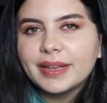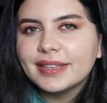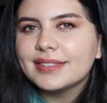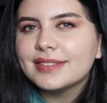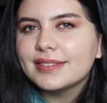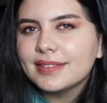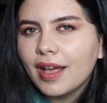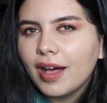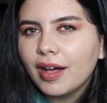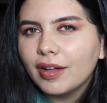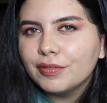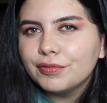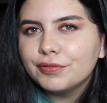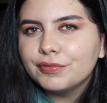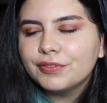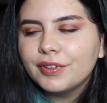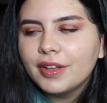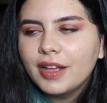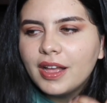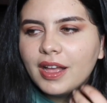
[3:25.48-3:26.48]
myself.
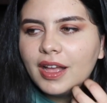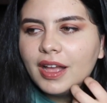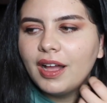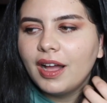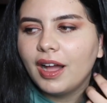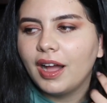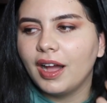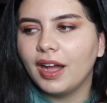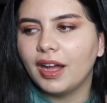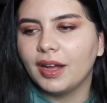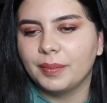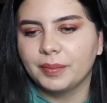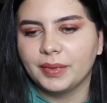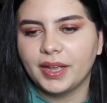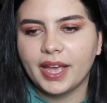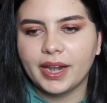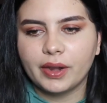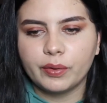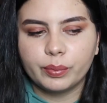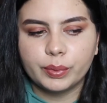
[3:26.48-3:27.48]
Um,
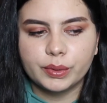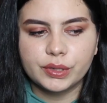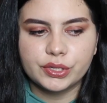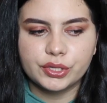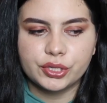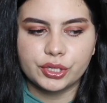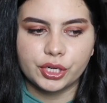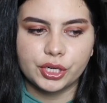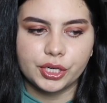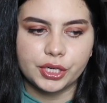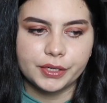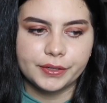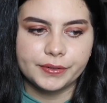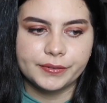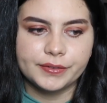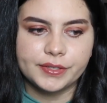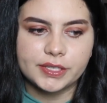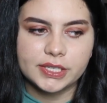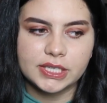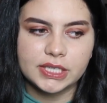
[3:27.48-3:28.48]
kind of
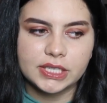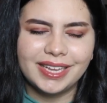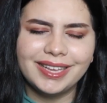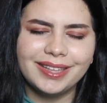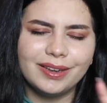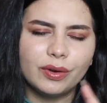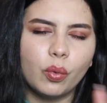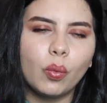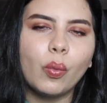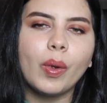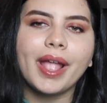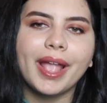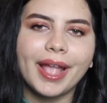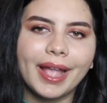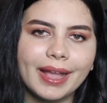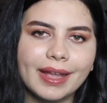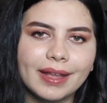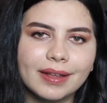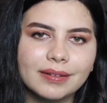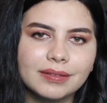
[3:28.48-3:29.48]
reserved in a
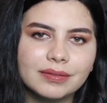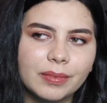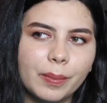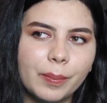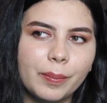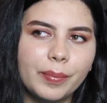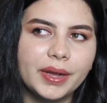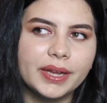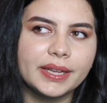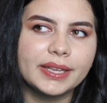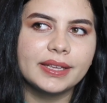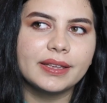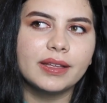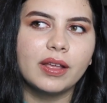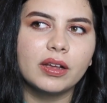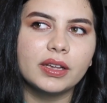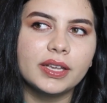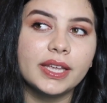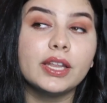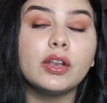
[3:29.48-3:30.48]
way, but
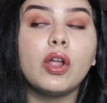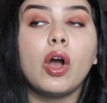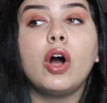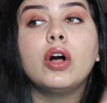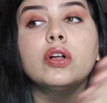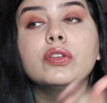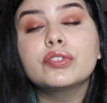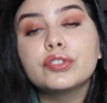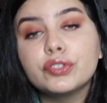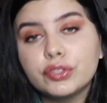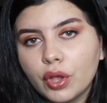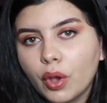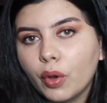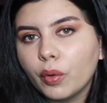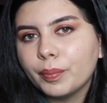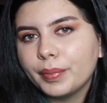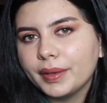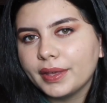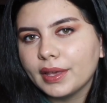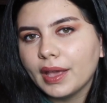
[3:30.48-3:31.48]
can also
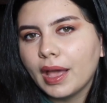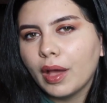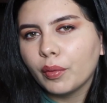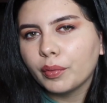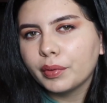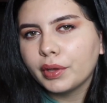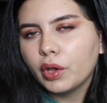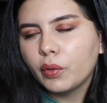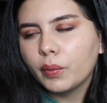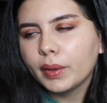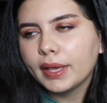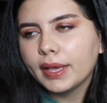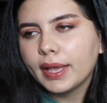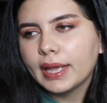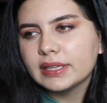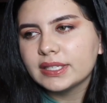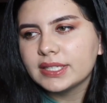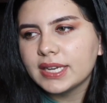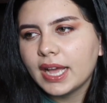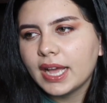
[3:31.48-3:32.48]
be outgoing at